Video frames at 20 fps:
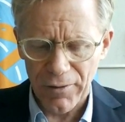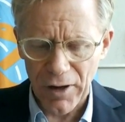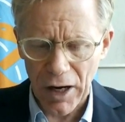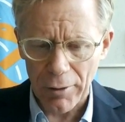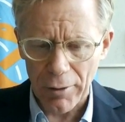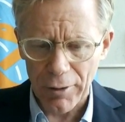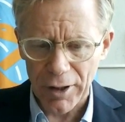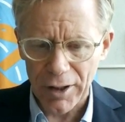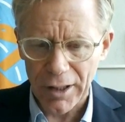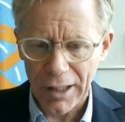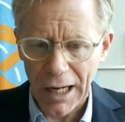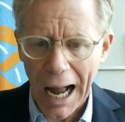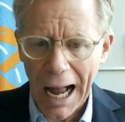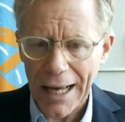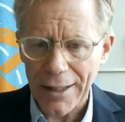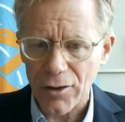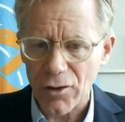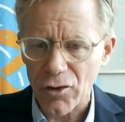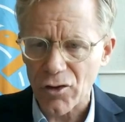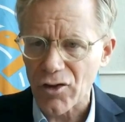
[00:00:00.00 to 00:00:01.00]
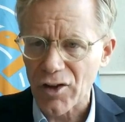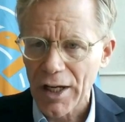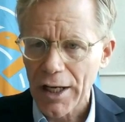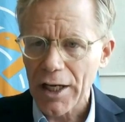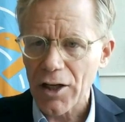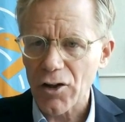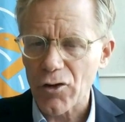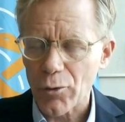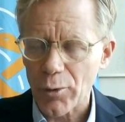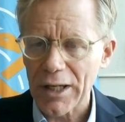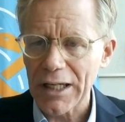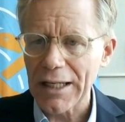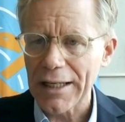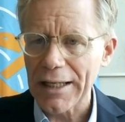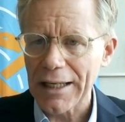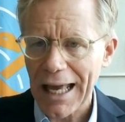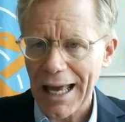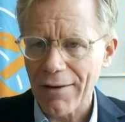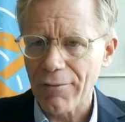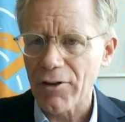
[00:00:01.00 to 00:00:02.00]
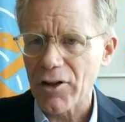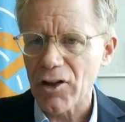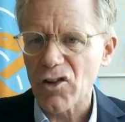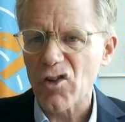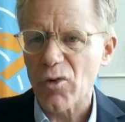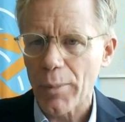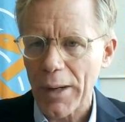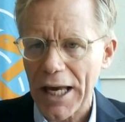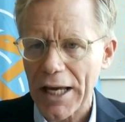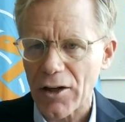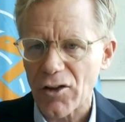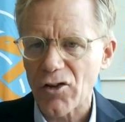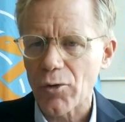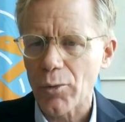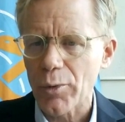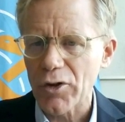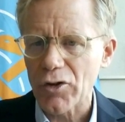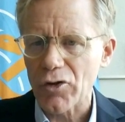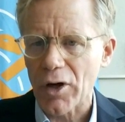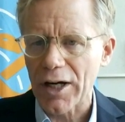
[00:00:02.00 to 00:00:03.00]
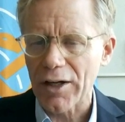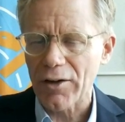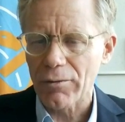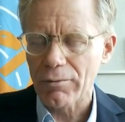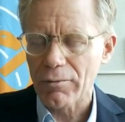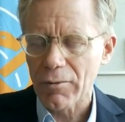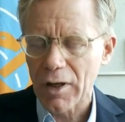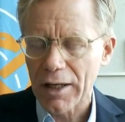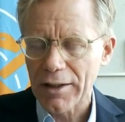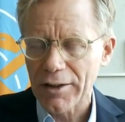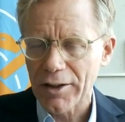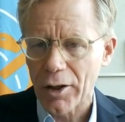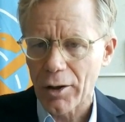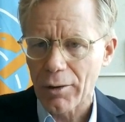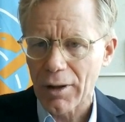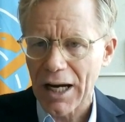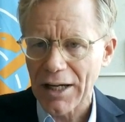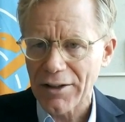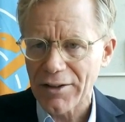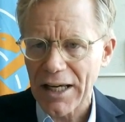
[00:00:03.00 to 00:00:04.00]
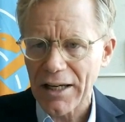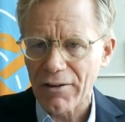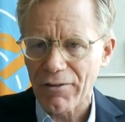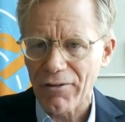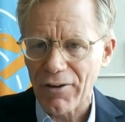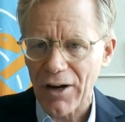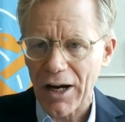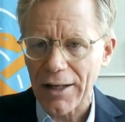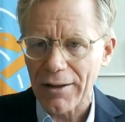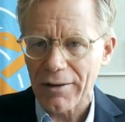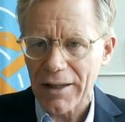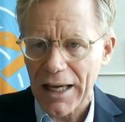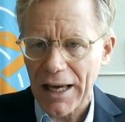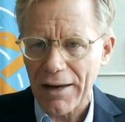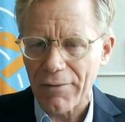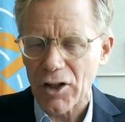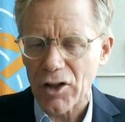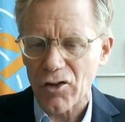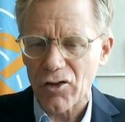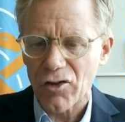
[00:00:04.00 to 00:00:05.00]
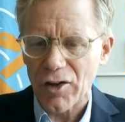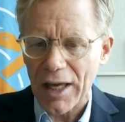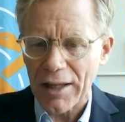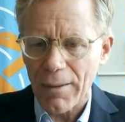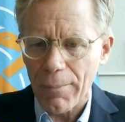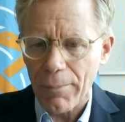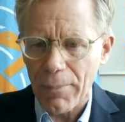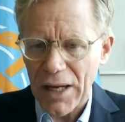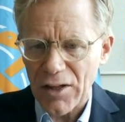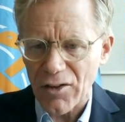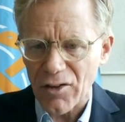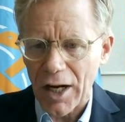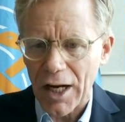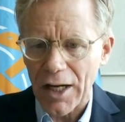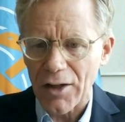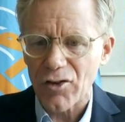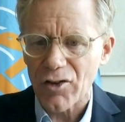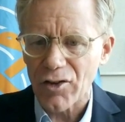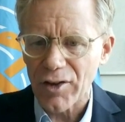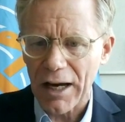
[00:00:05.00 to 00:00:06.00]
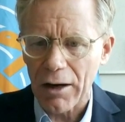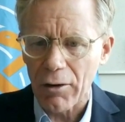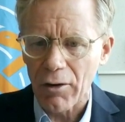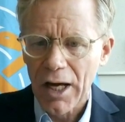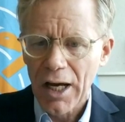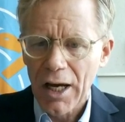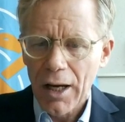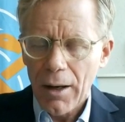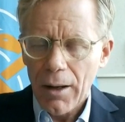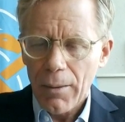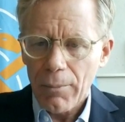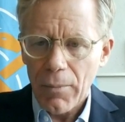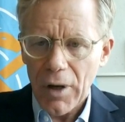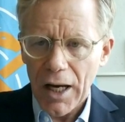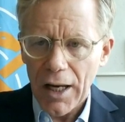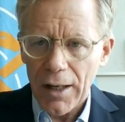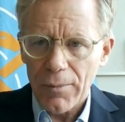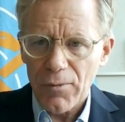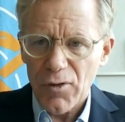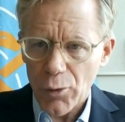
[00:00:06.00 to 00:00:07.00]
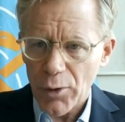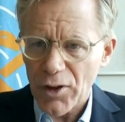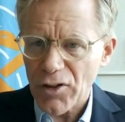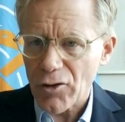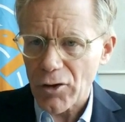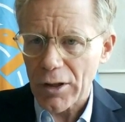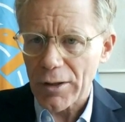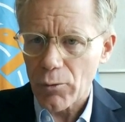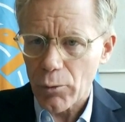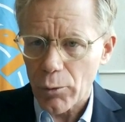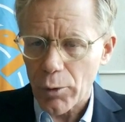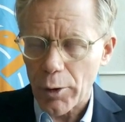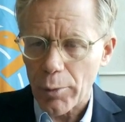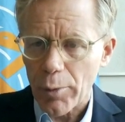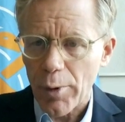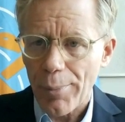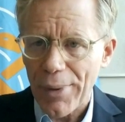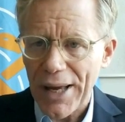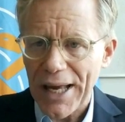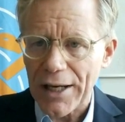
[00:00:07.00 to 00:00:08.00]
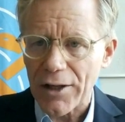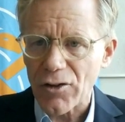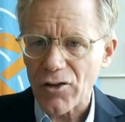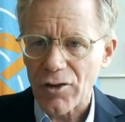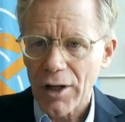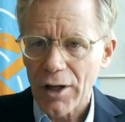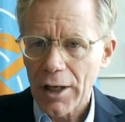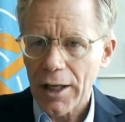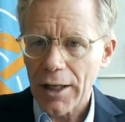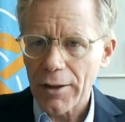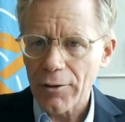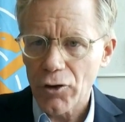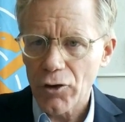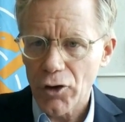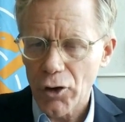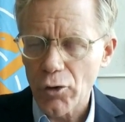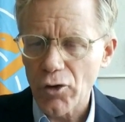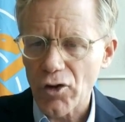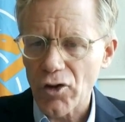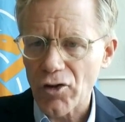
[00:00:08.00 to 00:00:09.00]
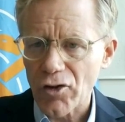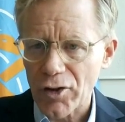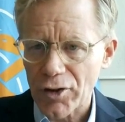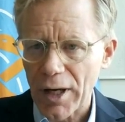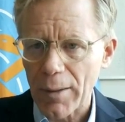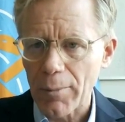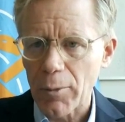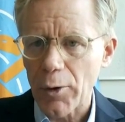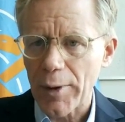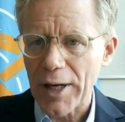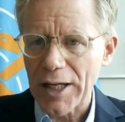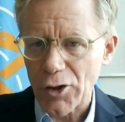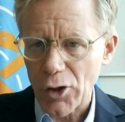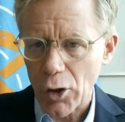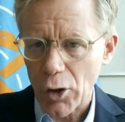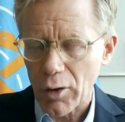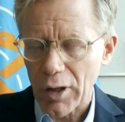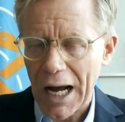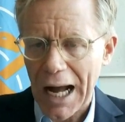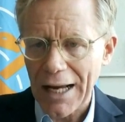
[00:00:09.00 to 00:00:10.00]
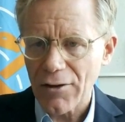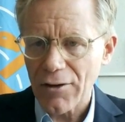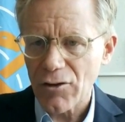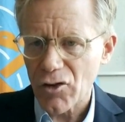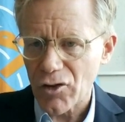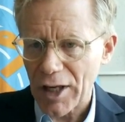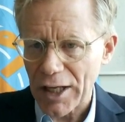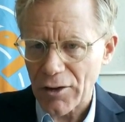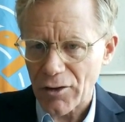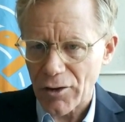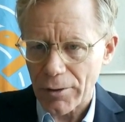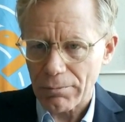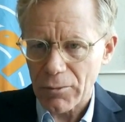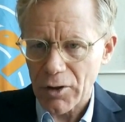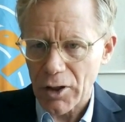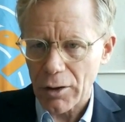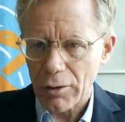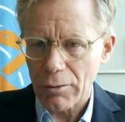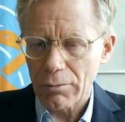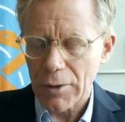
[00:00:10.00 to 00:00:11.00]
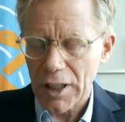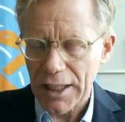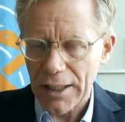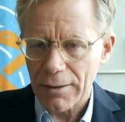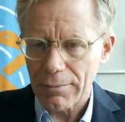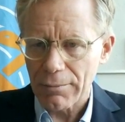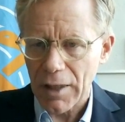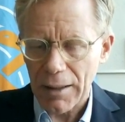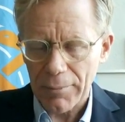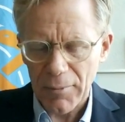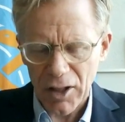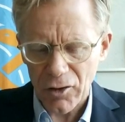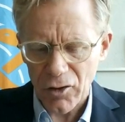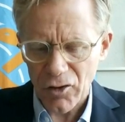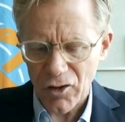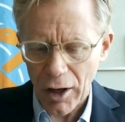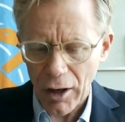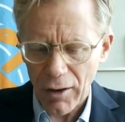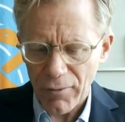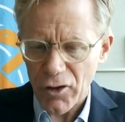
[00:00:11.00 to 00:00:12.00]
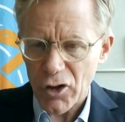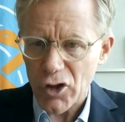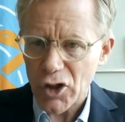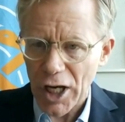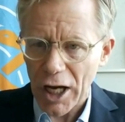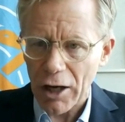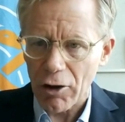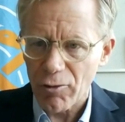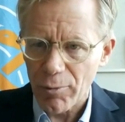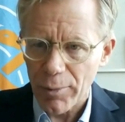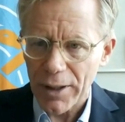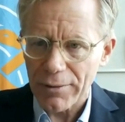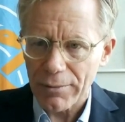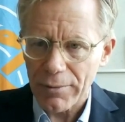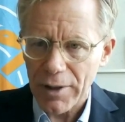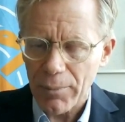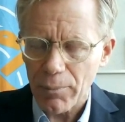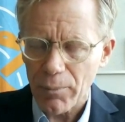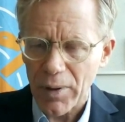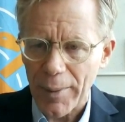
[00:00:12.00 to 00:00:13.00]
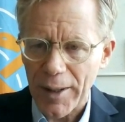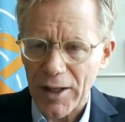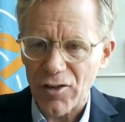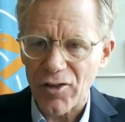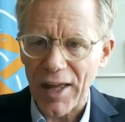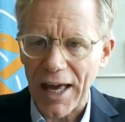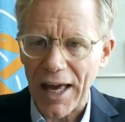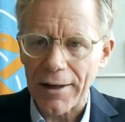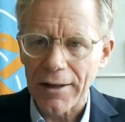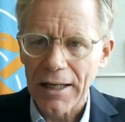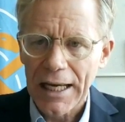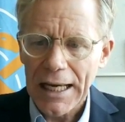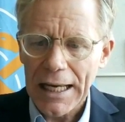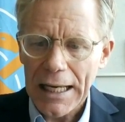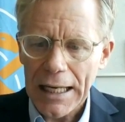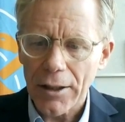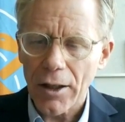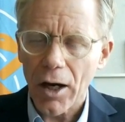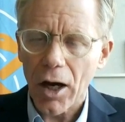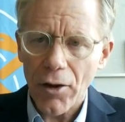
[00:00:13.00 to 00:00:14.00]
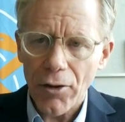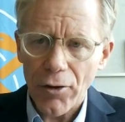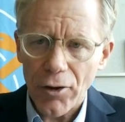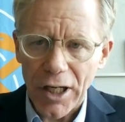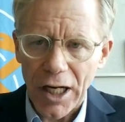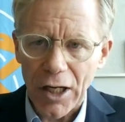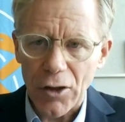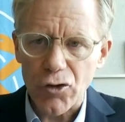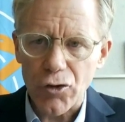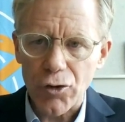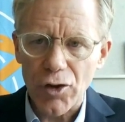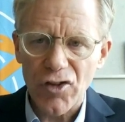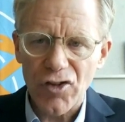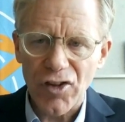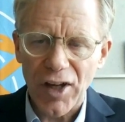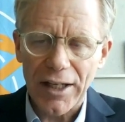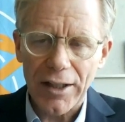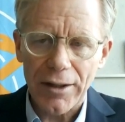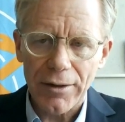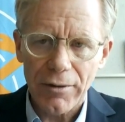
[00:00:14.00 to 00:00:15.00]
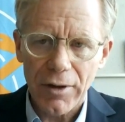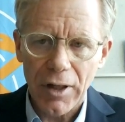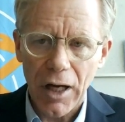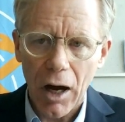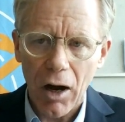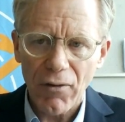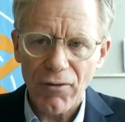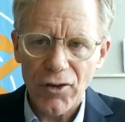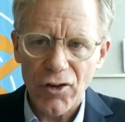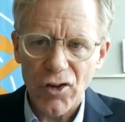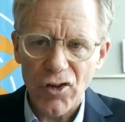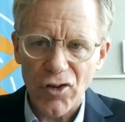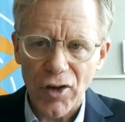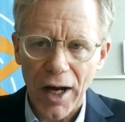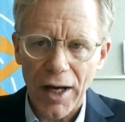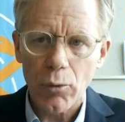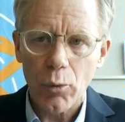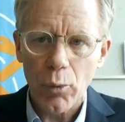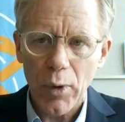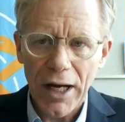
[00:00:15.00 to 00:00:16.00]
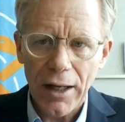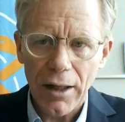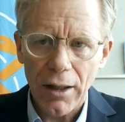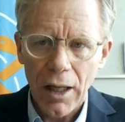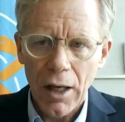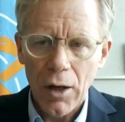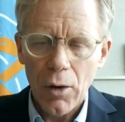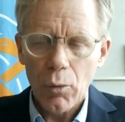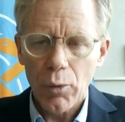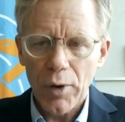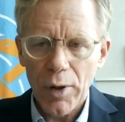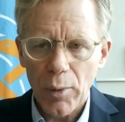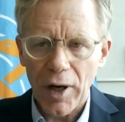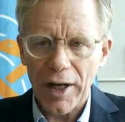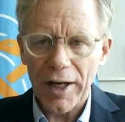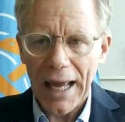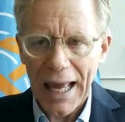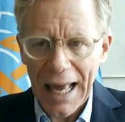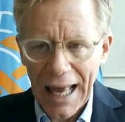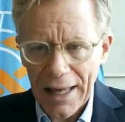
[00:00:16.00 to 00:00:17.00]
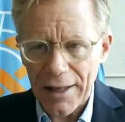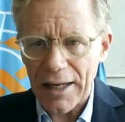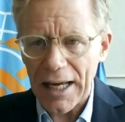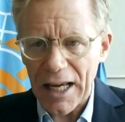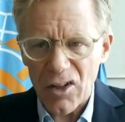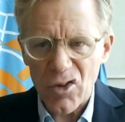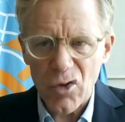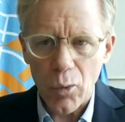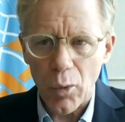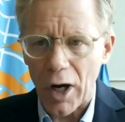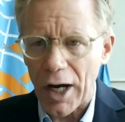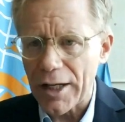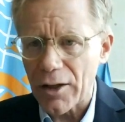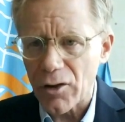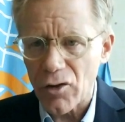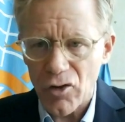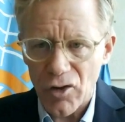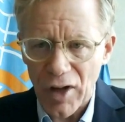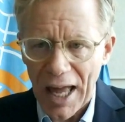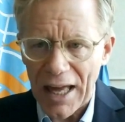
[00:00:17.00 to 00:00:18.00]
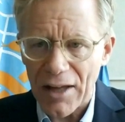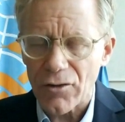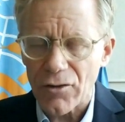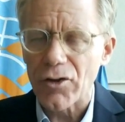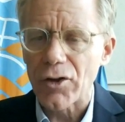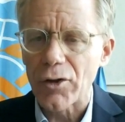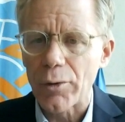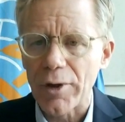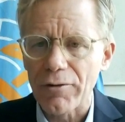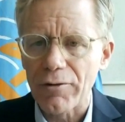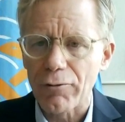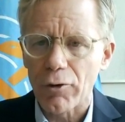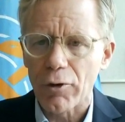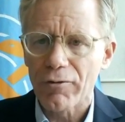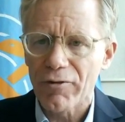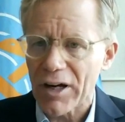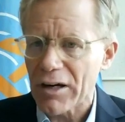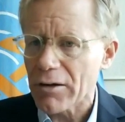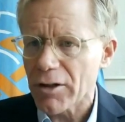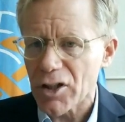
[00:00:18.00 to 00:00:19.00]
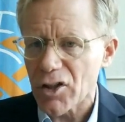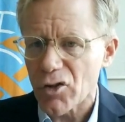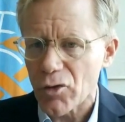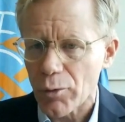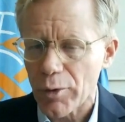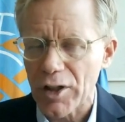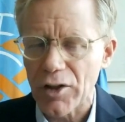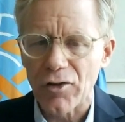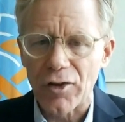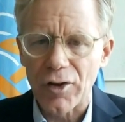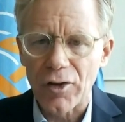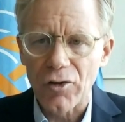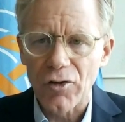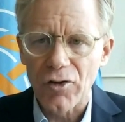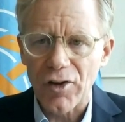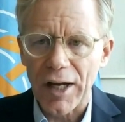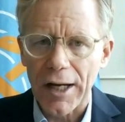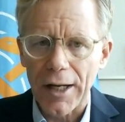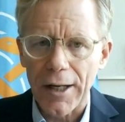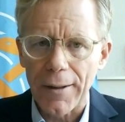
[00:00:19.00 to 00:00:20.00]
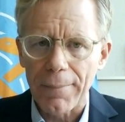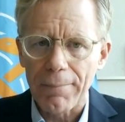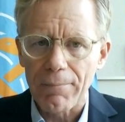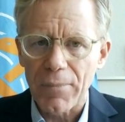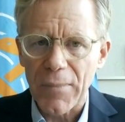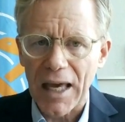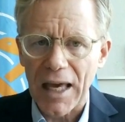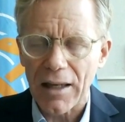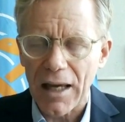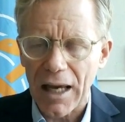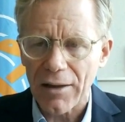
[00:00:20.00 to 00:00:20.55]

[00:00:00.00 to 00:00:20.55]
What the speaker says: our guidance is really evidence-based. We try and identify the evidence and then base guidance. Now, Switzerland, where we're based, uses the WHO guidance, takes it, I'm not going to say off the shelf, but implements that. In other countries, they often decide, well, we want to add X, Y, and Z to it for various reasons. And